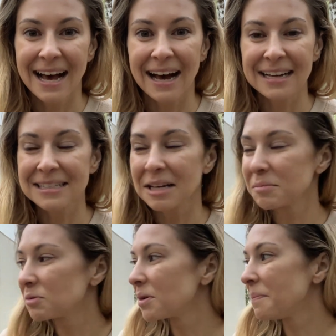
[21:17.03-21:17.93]
I
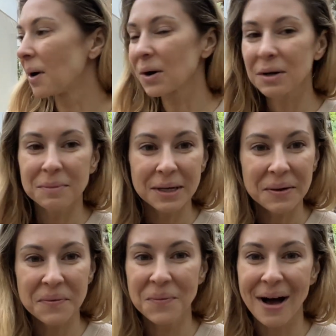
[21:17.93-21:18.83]
slept remarkably
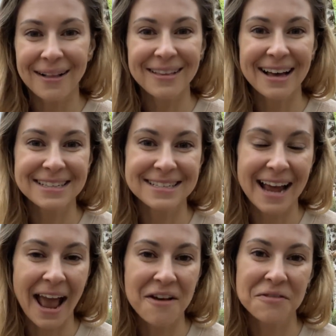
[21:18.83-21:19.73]
well last
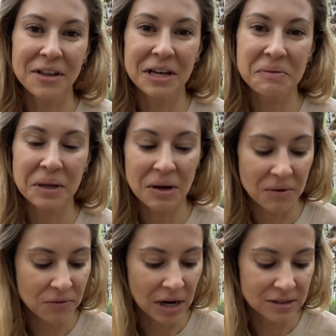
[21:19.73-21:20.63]
night, feeling really
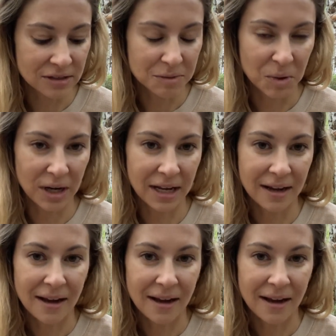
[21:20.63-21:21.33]
refreshed this morning.